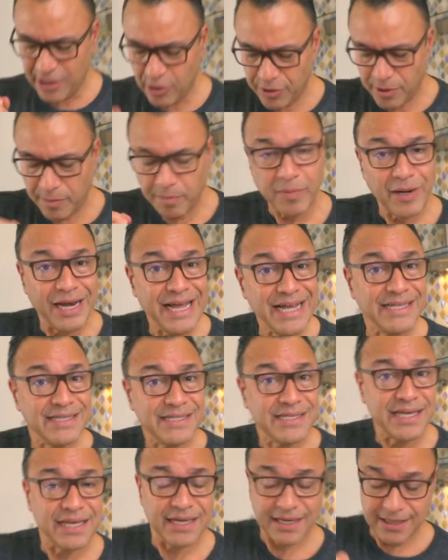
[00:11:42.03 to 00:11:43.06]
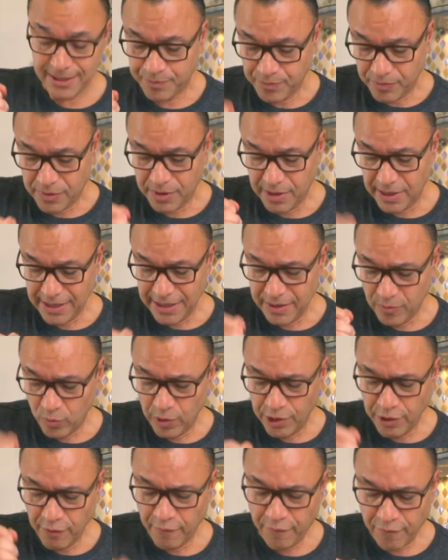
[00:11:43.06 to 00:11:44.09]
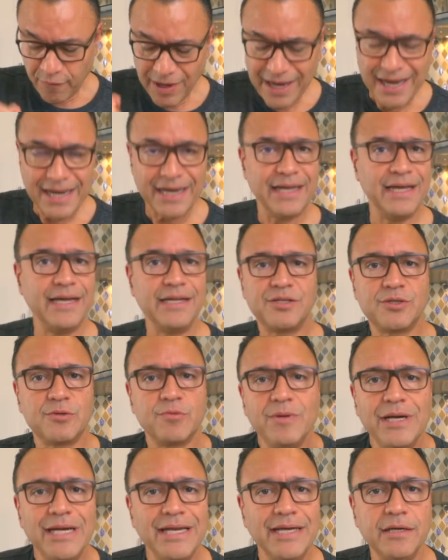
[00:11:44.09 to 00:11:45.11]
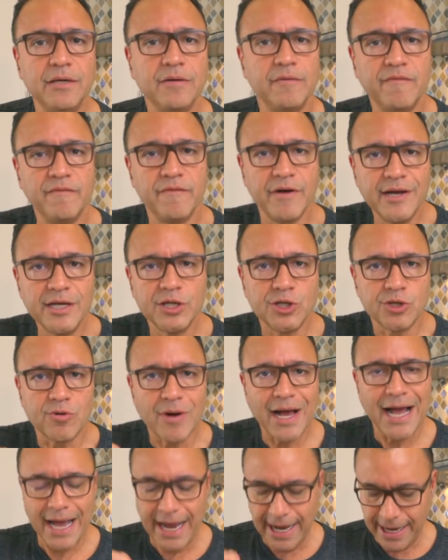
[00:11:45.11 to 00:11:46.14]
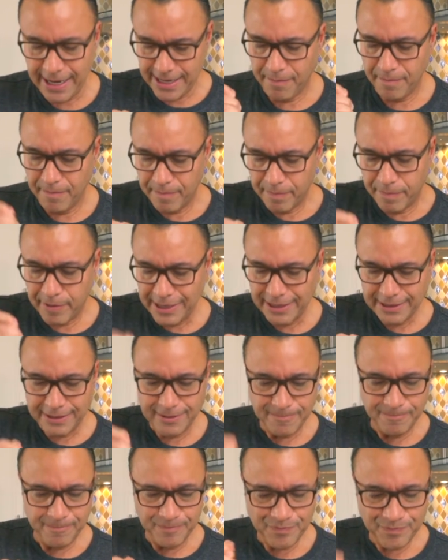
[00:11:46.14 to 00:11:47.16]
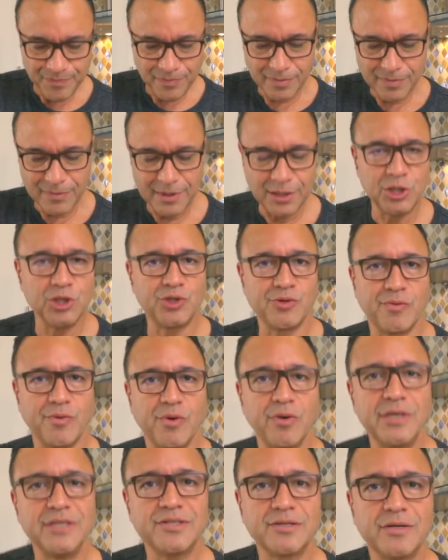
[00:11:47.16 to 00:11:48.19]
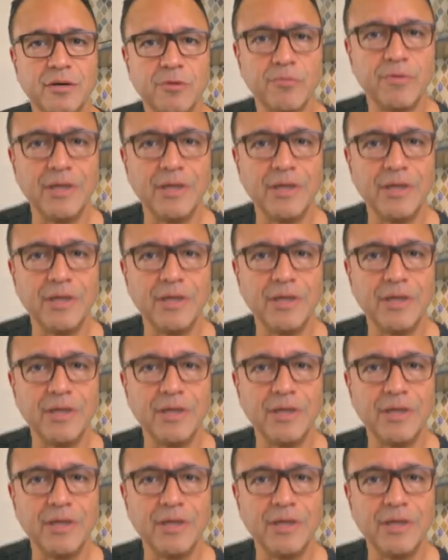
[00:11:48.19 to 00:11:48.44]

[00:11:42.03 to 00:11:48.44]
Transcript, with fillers: Now the plantain, when you fry it, it's really very dry, but the chicharron is gonna